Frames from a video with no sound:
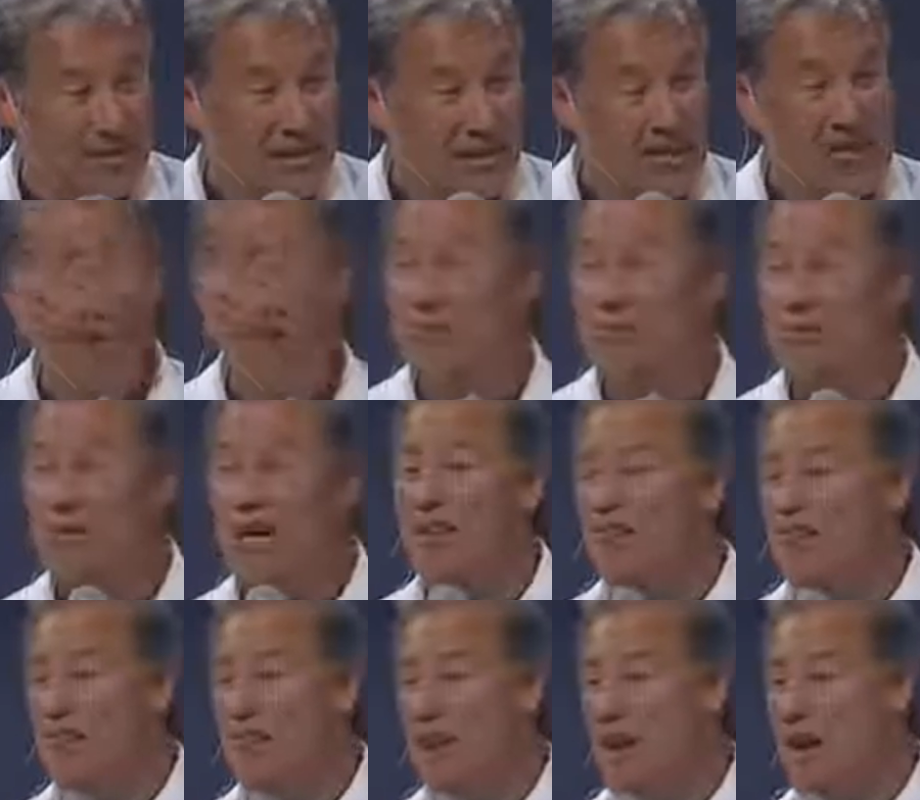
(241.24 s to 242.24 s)
I will
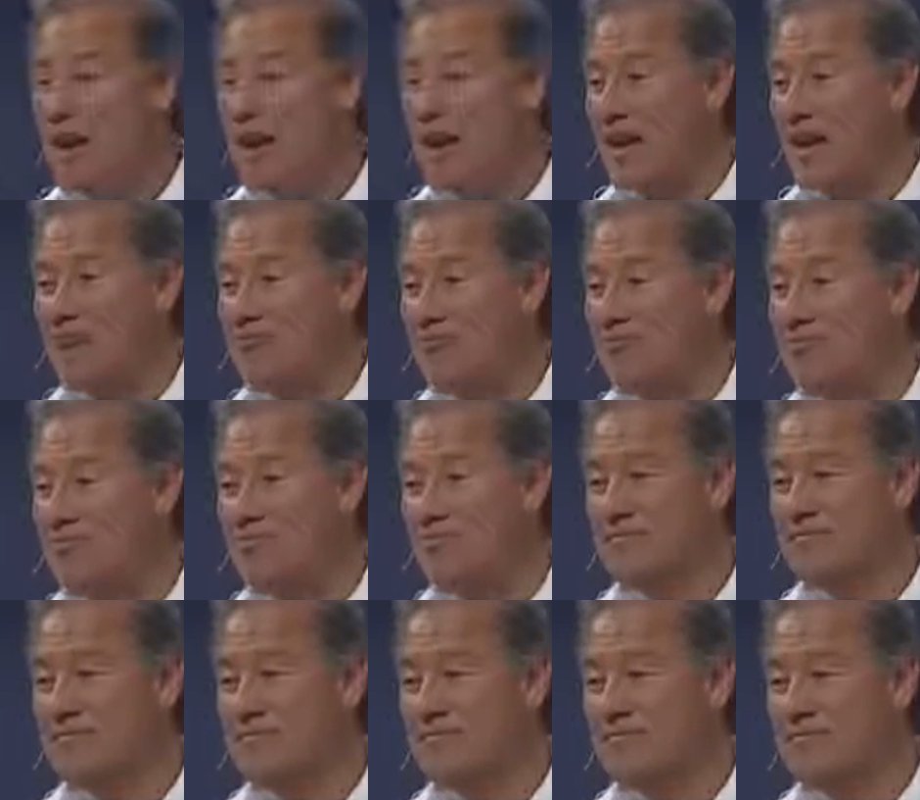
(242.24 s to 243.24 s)
not pray
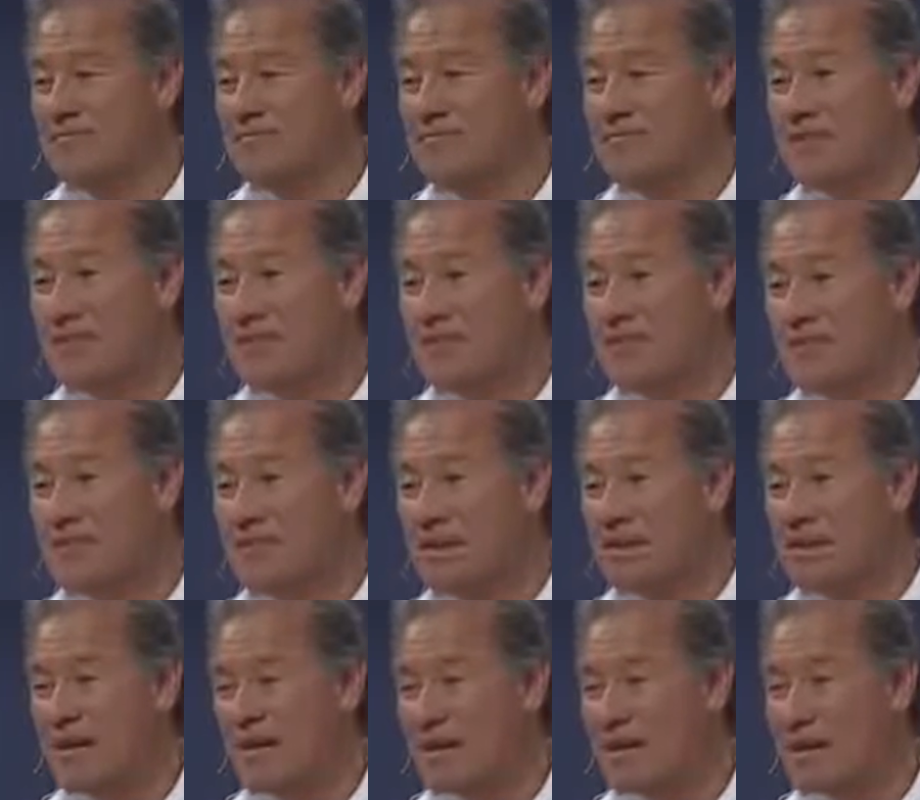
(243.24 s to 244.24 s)
that we
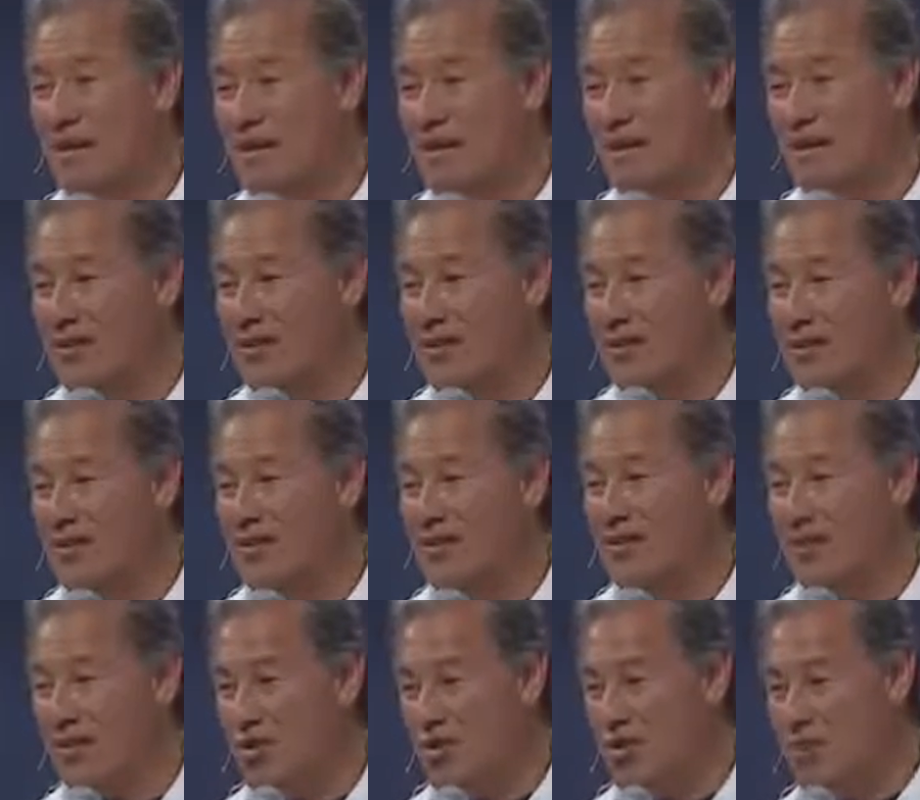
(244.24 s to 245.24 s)
become like,
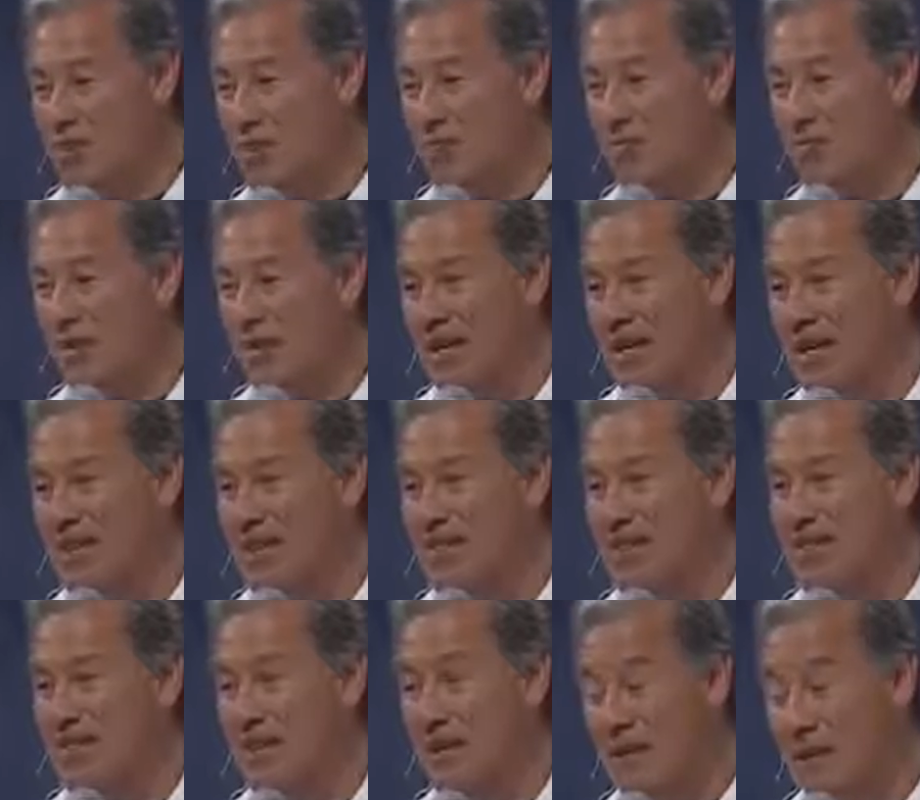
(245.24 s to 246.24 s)
you become like
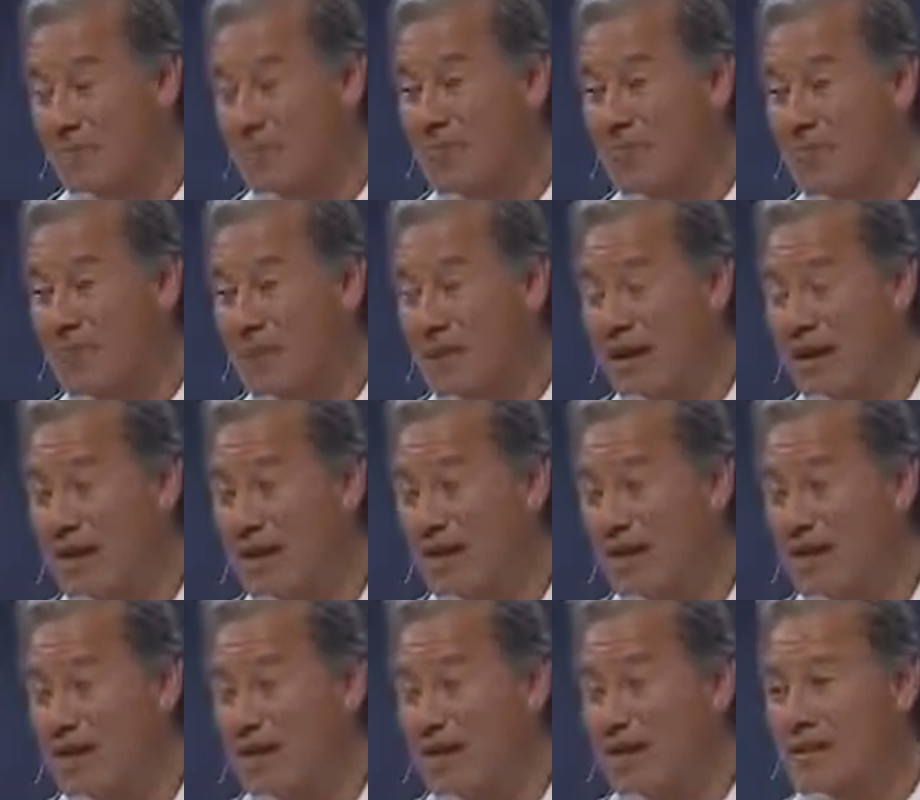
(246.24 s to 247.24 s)
us, but I will pray
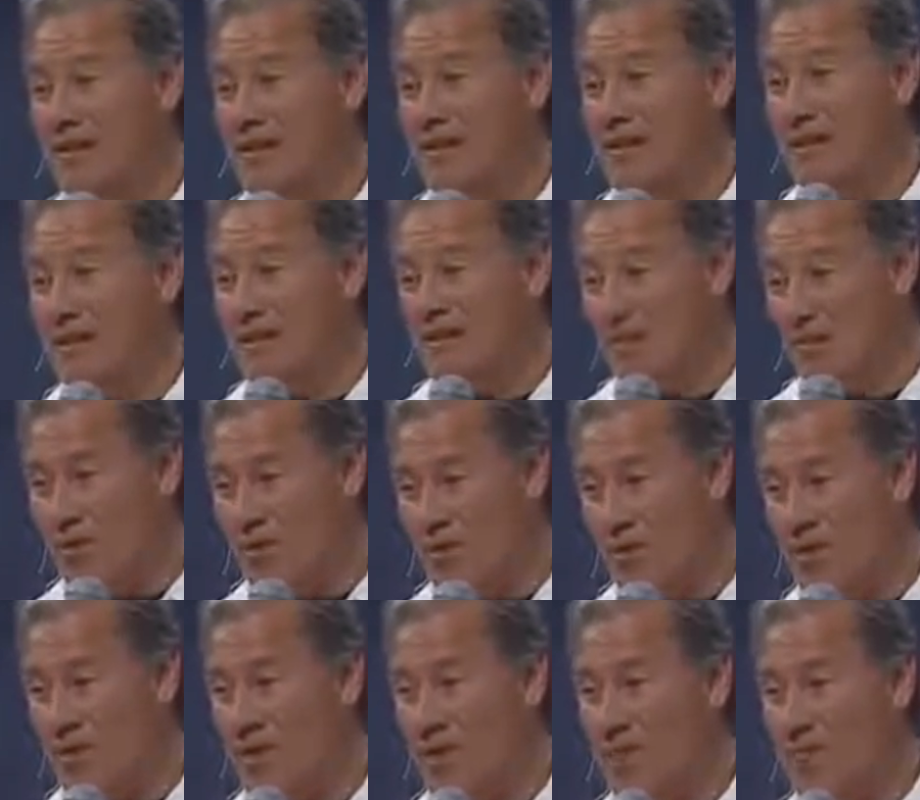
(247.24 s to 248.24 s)
that we
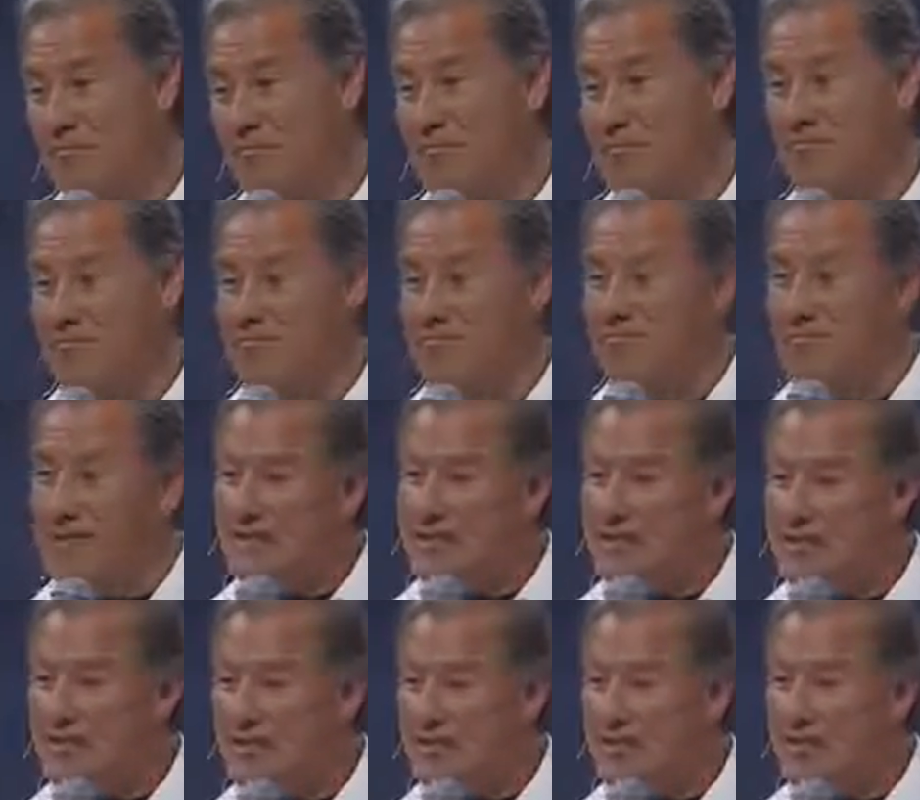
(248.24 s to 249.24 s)
become
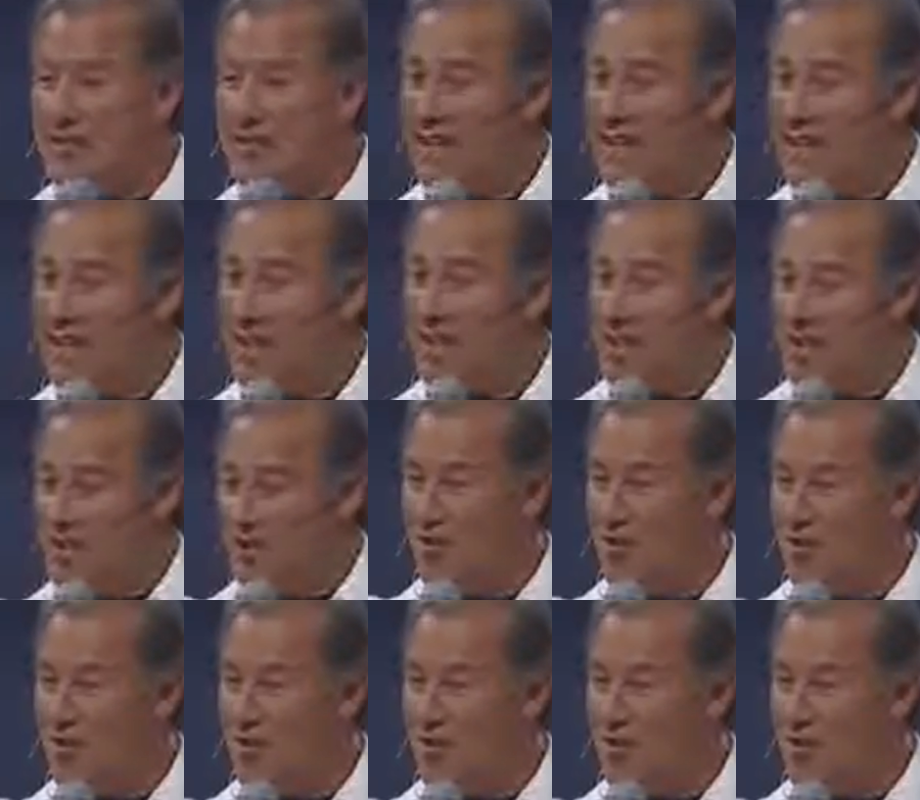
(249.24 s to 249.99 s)
just like you.